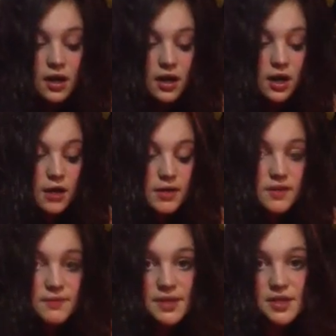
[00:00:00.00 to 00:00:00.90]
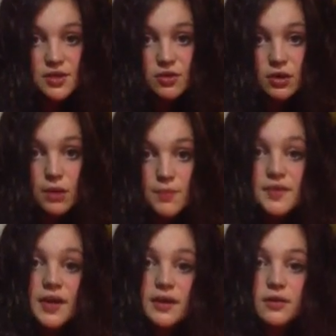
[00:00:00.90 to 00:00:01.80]
and it's making you
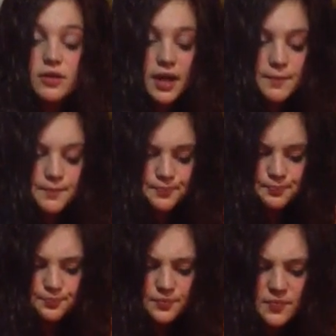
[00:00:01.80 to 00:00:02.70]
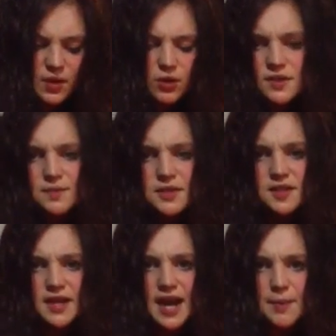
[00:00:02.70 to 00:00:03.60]
upset, okay? Or something's
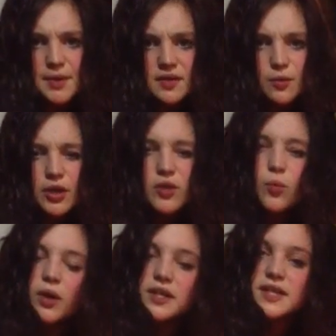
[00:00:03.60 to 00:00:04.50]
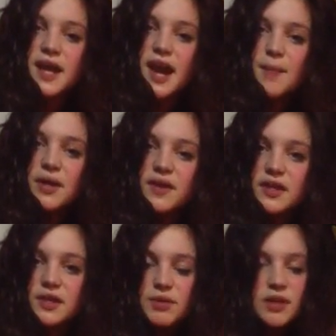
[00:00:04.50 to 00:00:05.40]
not happening the way you want it to happen.
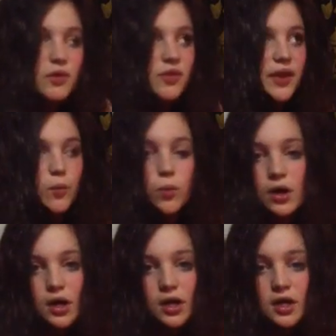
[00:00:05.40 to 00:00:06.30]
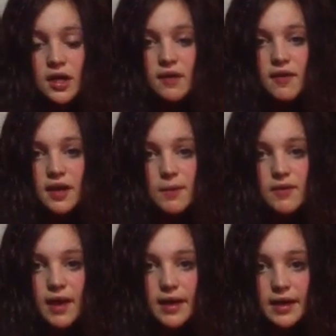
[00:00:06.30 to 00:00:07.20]
That can be with, like, work. That can be
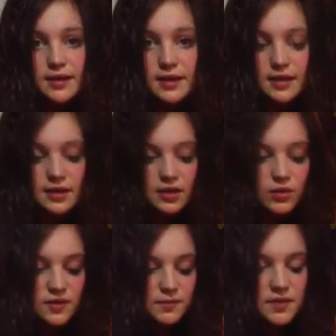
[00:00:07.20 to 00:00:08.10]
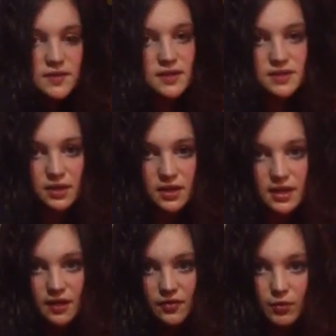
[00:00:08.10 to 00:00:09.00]
with anything, where something's not turning
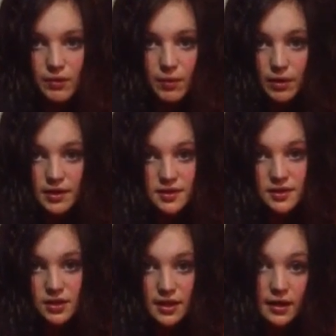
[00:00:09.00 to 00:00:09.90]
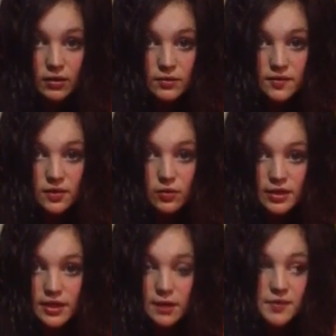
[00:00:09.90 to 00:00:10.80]
out the way we want it to turn out, so we
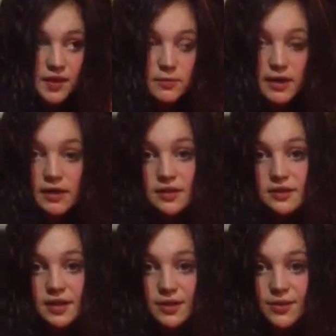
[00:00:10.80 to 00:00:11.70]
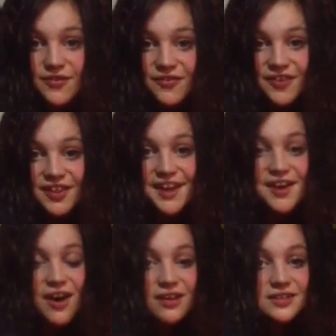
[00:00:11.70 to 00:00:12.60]
get upset about it, okay? We feel like
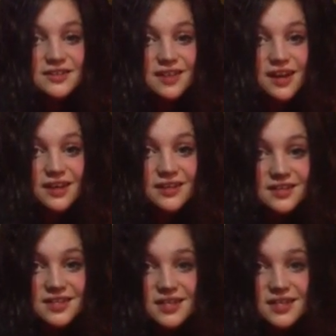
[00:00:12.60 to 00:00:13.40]
all is lost.